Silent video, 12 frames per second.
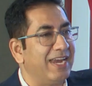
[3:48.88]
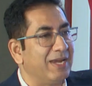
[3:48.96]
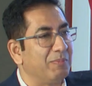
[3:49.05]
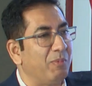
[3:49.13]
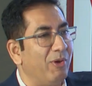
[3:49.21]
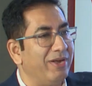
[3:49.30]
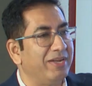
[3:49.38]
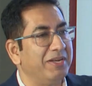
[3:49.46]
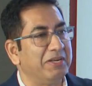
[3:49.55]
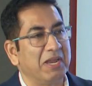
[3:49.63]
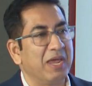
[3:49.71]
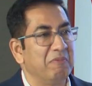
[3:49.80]
at a point
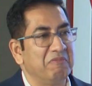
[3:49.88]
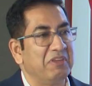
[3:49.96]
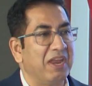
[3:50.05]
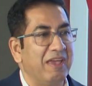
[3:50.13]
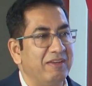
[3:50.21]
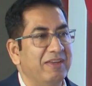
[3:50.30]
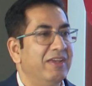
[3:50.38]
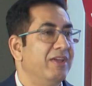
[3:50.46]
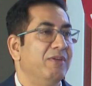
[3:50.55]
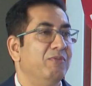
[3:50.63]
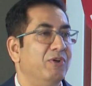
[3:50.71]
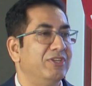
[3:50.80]
in time when I
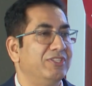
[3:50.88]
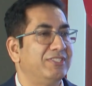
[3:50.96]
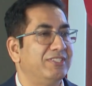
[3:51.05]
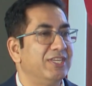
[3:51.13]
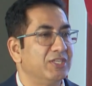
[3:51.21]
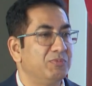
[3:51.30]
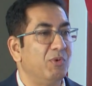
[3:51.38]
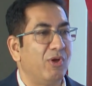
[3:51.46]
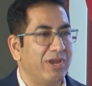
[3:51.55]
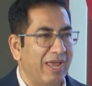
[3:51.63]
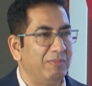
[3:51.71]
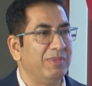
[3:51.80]
was just
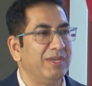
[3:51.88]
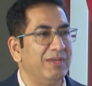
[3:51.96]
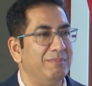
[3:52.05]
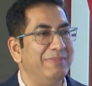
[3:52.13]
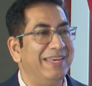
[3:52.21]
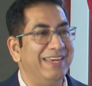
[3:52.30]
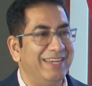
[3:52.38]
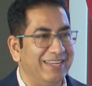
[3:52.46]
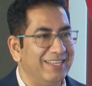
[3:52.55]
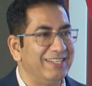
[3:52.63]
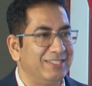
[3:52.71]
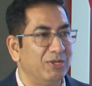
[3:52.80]
born. I'm the
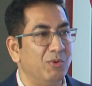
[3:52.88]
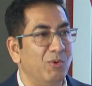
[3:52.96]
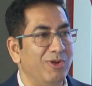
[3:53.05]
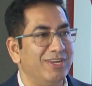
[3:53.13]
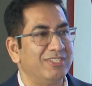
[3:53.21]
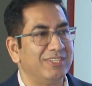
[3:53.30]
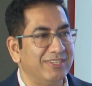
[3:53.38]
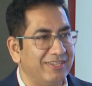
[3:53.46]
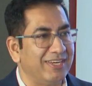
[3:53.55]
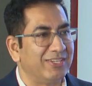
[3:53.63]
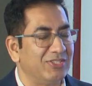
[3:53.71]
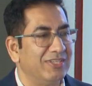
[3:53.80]
millennials, the older
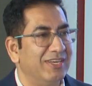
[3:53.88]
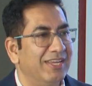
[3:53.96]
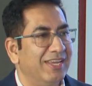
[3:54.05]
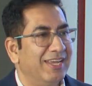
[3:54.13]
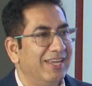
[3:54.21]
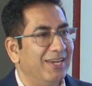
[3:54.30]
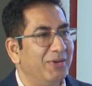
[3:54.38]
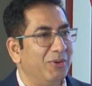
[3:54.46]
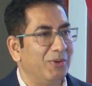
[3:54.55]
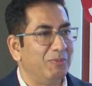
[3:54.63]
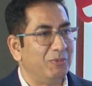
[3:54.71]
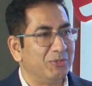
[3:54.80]
generation,
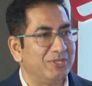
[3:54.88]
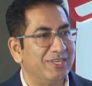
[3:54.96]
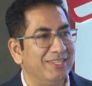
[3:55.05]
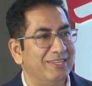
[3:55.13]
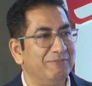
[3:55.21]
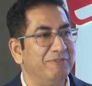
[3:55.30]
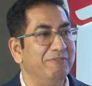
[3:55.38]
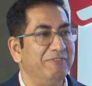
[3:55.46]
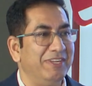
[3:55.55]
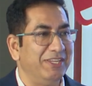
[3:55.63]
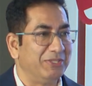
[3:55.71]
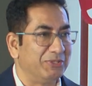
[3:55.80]
almost in the
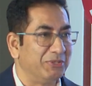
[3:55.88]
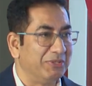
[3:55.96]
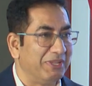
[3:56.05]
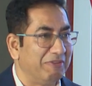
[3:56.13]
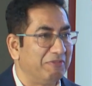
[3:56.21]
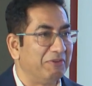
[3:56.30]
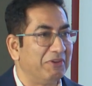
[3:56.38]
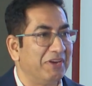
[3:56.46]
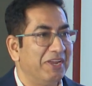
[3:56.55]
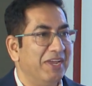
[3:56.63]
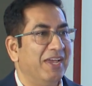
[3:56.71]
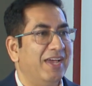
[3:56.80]
50s. So therefore,
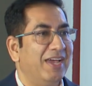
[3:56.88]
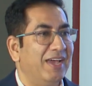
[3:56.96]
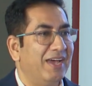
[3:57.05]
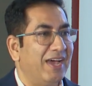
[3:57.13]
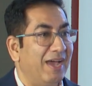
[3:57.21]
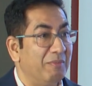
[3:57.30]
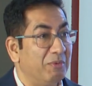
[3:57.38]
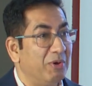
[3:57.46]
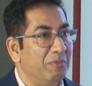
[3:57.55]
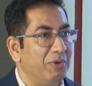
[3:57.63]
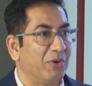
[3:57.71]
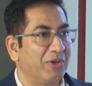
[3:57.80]
I'm
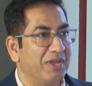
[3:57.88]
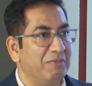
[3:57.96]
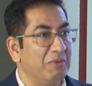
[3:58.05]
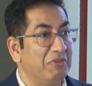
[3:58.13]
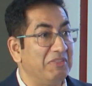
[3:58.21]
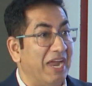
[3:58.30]
going to be talking about